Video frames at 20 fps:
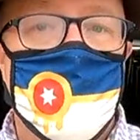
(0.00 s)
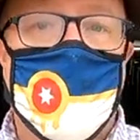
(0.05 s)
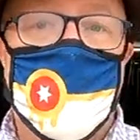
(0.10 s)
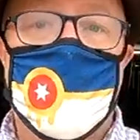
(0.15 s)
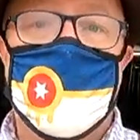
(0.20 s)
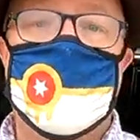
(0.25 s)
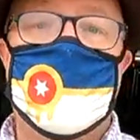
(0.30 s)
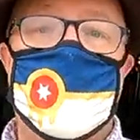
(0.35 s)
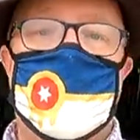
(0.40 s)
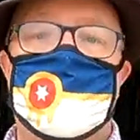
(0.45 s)

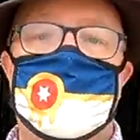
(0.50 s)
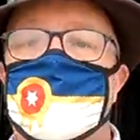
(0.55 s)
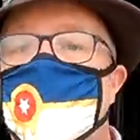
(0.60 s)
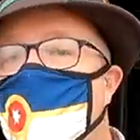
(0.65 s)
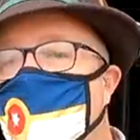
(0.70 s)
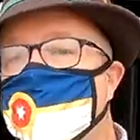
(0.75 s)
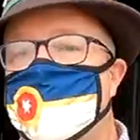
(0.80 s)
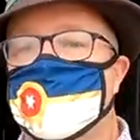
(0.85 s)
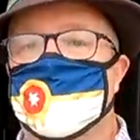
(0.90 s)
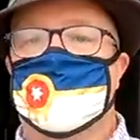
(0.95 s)
We're here at
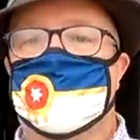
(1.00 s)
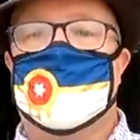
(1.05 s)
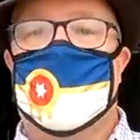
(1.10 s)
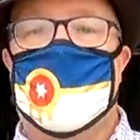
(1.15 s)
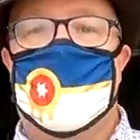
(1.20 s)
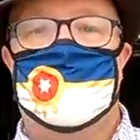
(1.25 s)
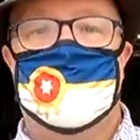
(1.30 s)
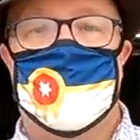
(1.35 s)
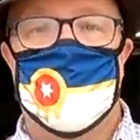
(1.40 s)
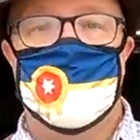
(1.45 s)
Marshall's
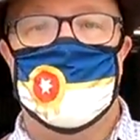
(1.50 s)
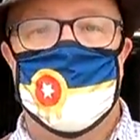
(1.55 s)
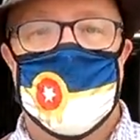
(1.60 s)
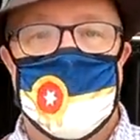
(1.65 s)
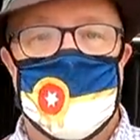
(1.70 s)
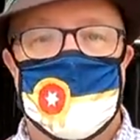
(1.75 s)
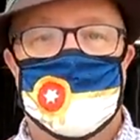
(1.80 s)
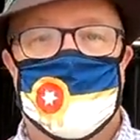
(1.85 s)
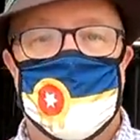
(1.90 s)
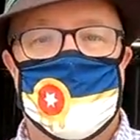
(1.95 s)
Tap Room
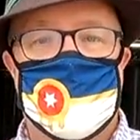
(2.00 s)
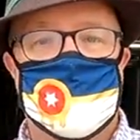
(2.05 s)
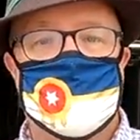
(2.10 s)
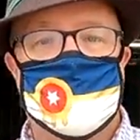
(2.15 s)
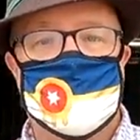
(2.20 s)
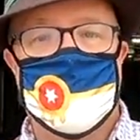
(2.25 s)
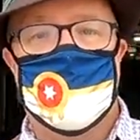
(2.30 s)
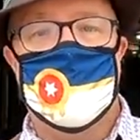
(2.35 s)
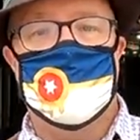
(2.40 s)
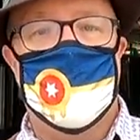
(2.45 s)
for the
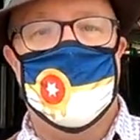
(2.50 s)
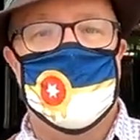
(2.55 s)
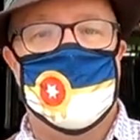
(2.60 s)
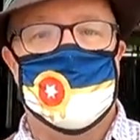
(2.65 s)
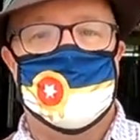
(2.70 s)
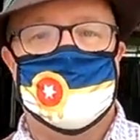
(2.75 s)
ceremonial